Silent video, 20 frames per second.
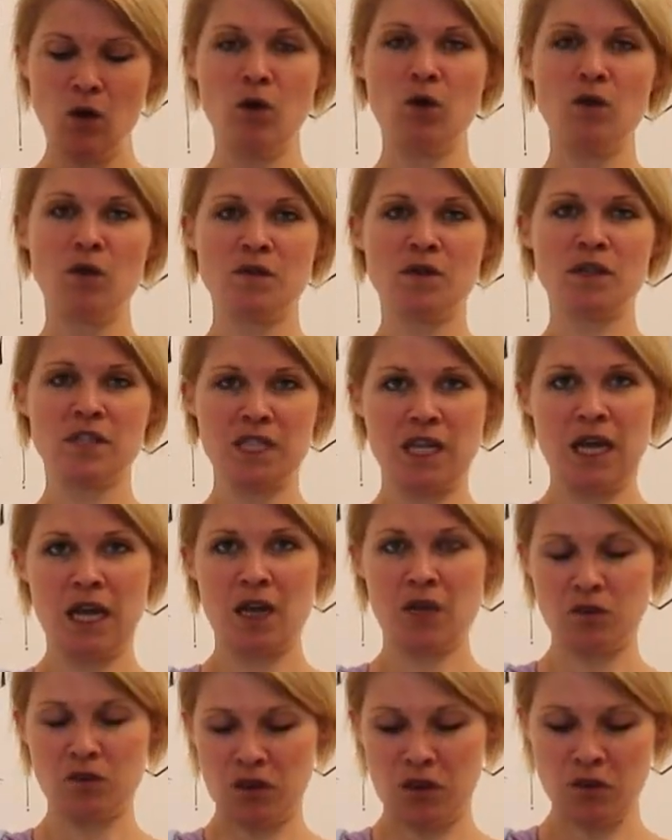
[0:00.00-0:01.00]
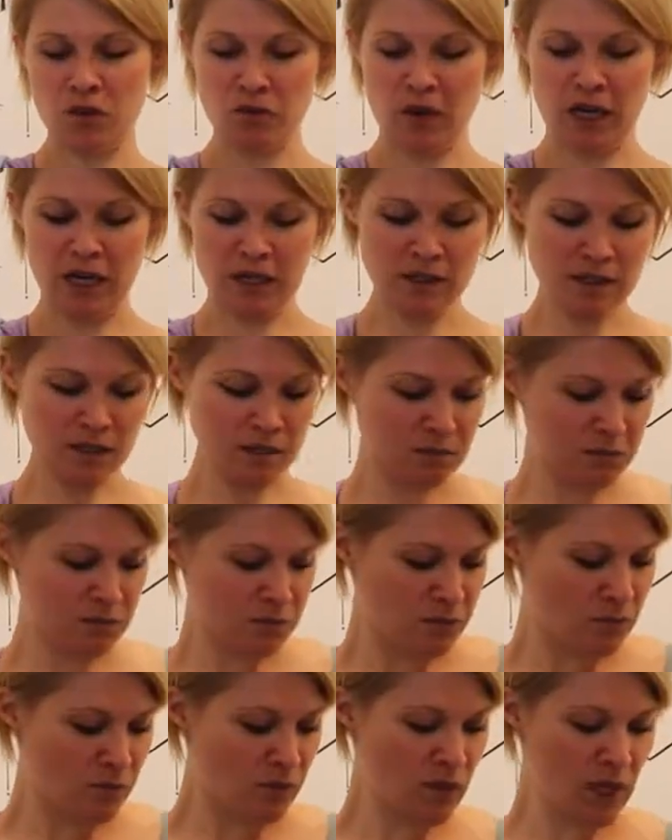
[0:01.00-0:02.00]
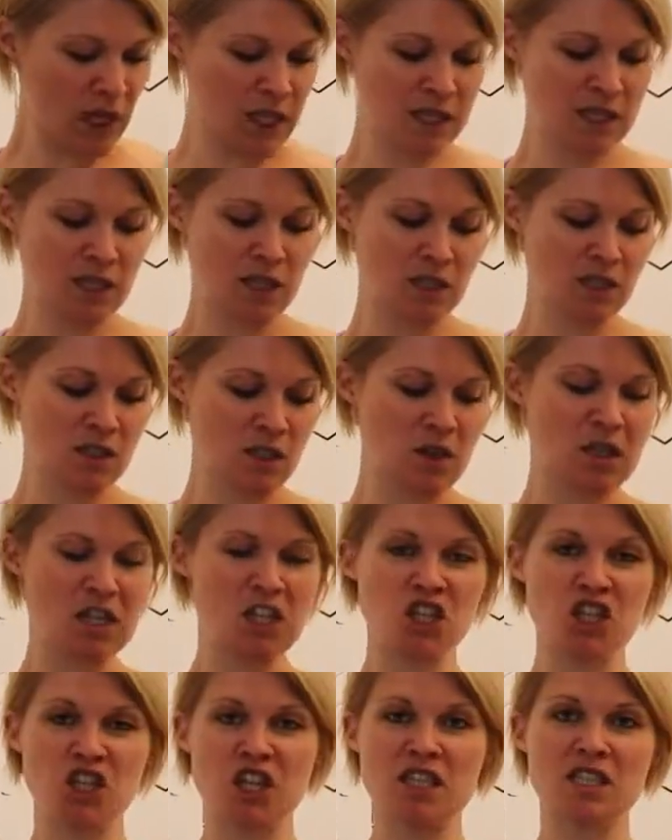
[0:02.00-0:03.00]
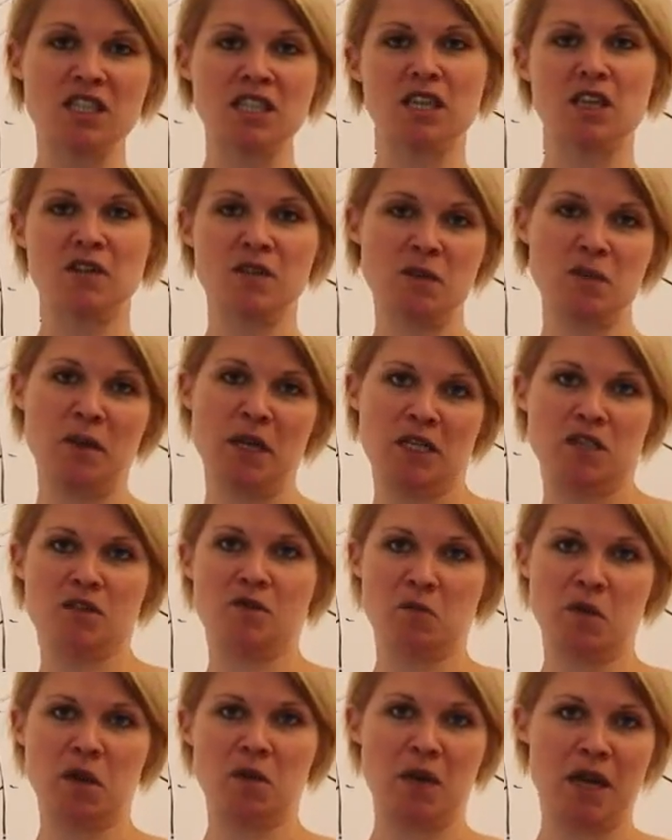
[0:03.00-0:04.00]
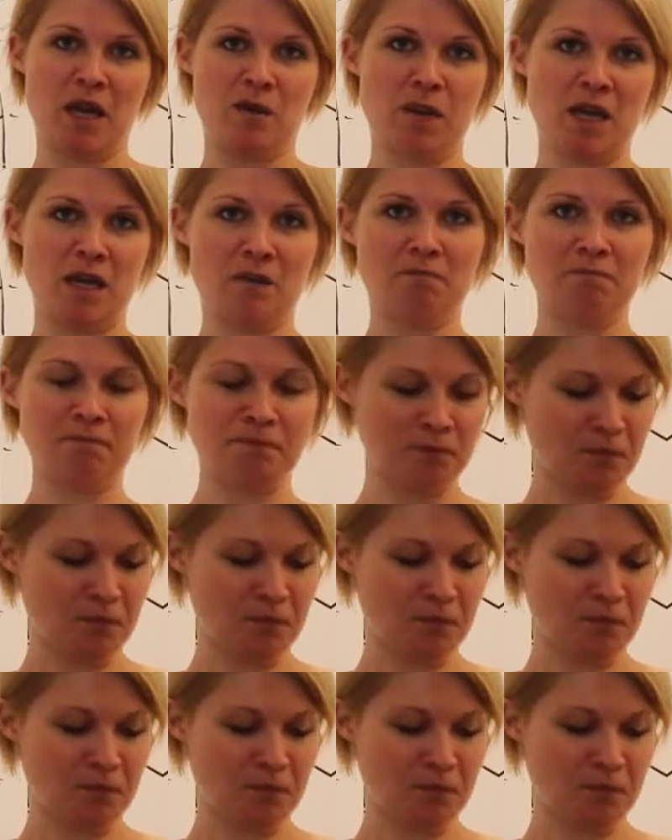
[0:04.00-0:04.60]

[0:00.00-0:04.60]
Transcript: all of the sling through the rings until there's only just enough space for my baby.